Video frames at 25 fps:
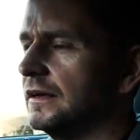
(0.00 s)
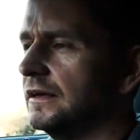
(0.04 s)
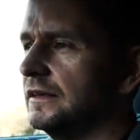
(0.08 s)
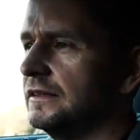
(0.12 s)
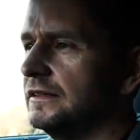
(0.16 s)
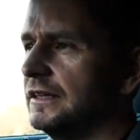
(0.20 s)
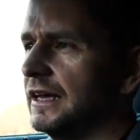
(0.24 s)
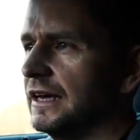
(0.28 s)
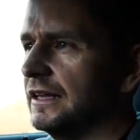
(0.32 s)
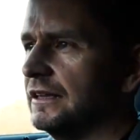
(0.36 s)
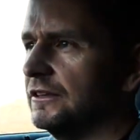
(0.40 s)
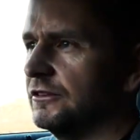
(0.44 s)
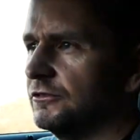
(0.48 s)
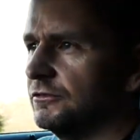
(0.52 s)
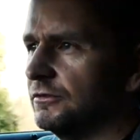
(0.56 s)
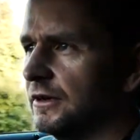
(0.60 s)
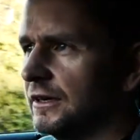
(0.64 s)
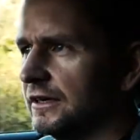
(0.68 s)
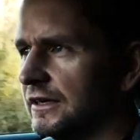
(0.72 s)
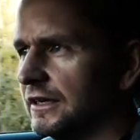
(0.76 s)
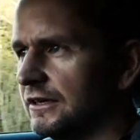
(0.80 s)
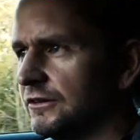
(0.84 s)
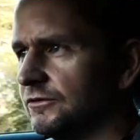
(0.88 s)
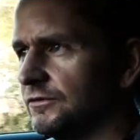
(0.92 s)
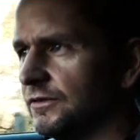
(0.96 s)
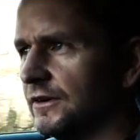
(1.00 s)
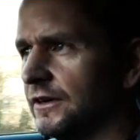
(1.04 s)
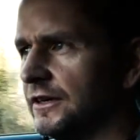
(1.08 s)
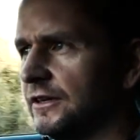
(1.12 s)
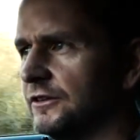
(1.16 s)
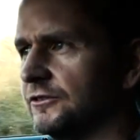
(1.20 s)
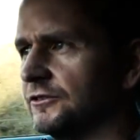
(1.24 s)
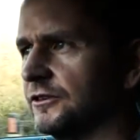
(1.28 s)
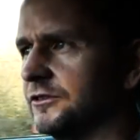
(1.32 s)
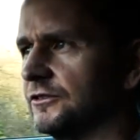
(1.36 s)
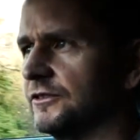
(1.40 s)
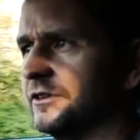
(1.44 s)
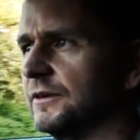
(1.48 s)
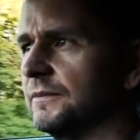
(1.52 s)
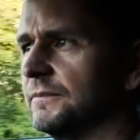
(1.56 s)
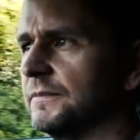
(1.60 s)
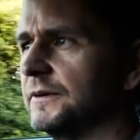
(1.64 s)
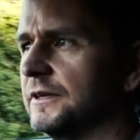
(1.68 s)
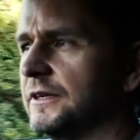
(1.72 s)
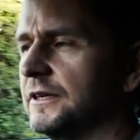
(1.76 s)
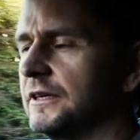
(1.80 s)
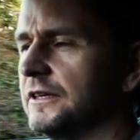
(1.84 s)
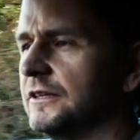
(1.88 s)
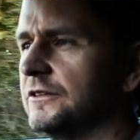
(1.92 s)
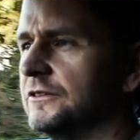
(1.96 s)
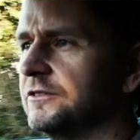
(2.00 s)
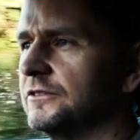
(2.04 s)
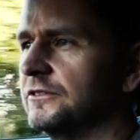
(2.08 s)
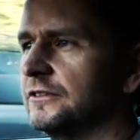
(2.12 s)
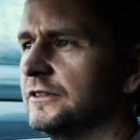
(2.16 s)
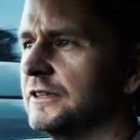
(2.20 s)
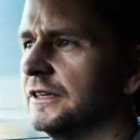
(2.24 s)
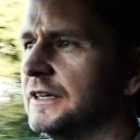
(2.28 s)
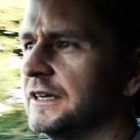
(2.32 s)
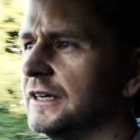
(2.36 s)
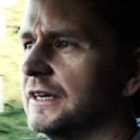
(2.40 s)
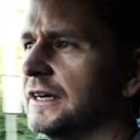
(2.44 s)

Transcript: Yeah, this is where it gets very interesting, because